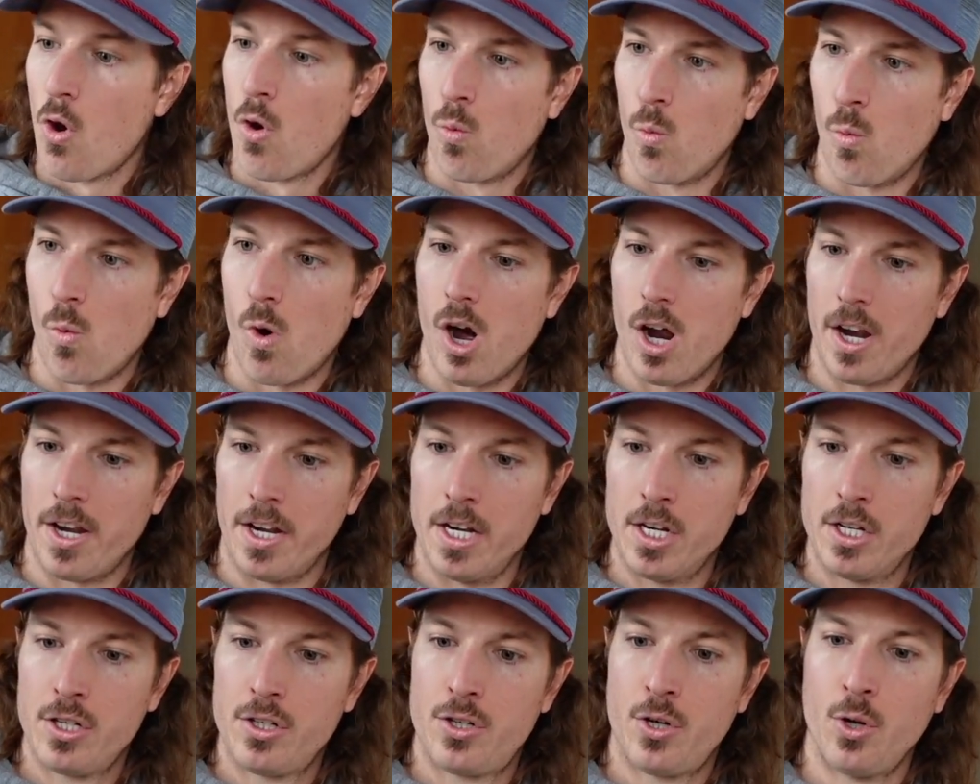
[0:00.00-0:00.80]
1,
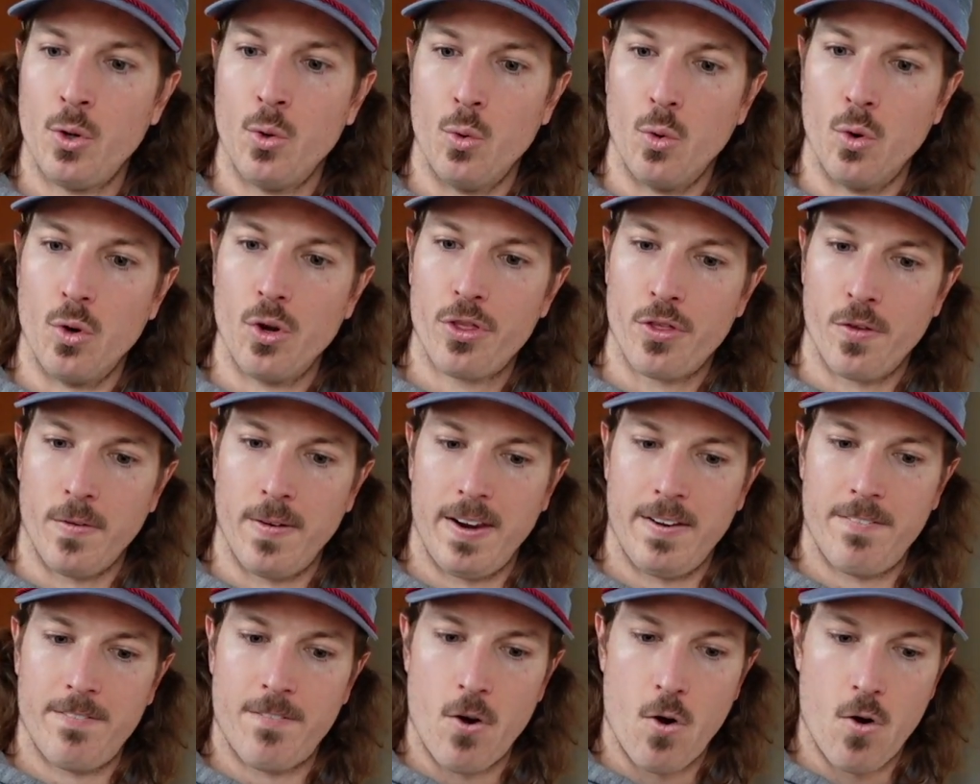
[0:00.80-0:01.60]
2,
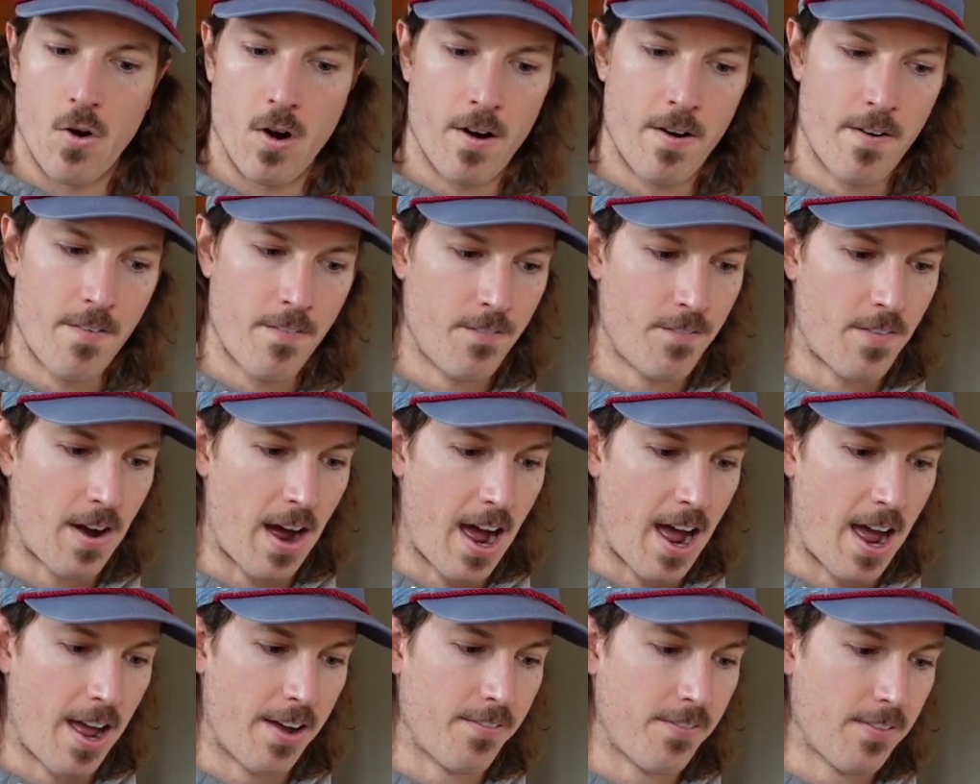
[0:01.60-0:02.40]
3, 4,
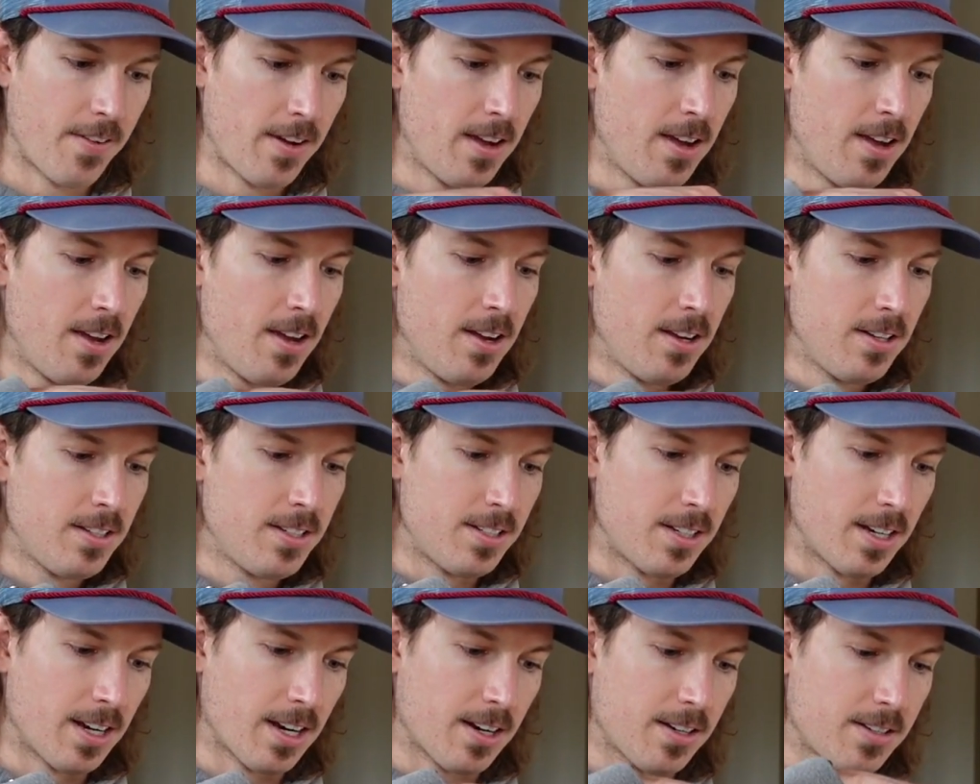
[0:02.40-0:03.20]
5,
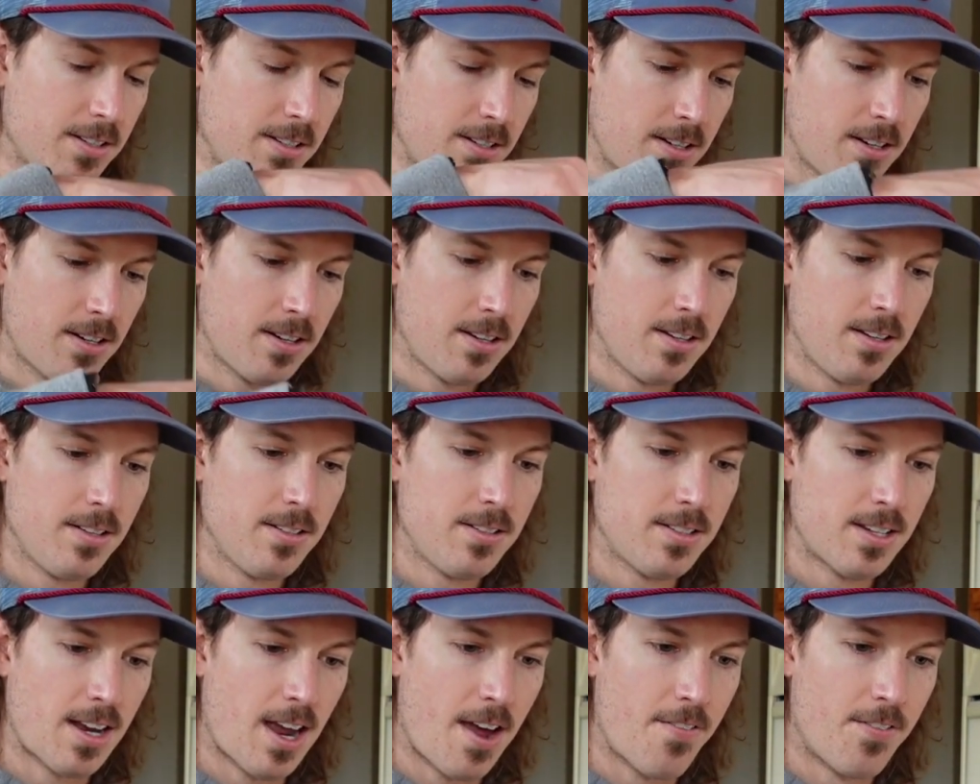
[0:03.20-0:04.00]
6,
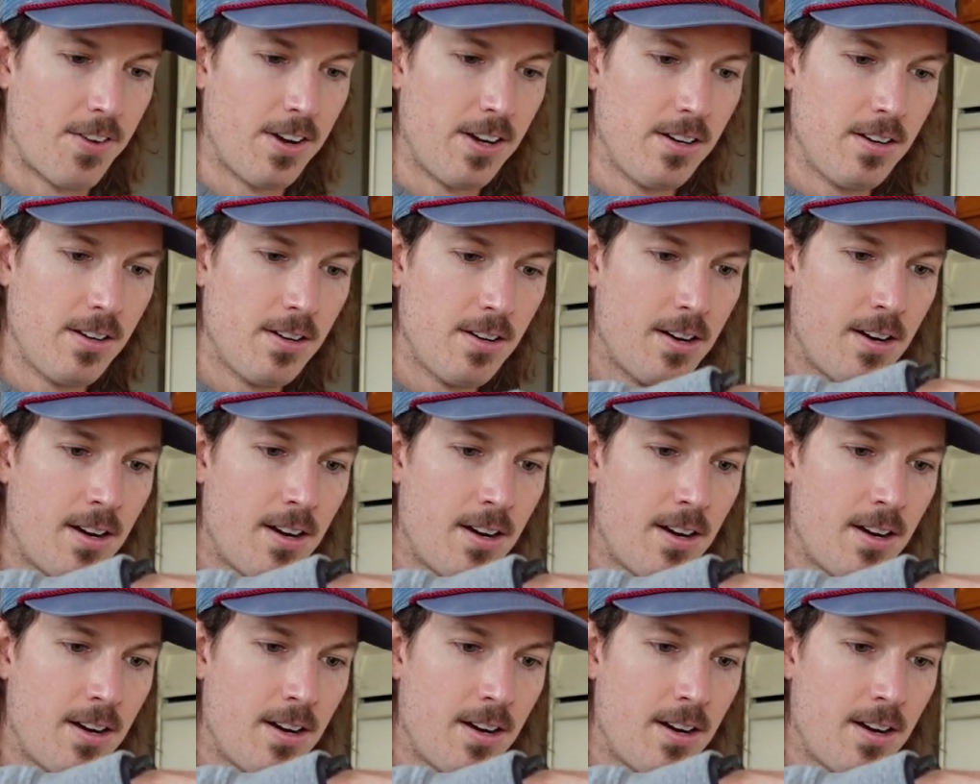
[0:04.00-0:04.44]
7,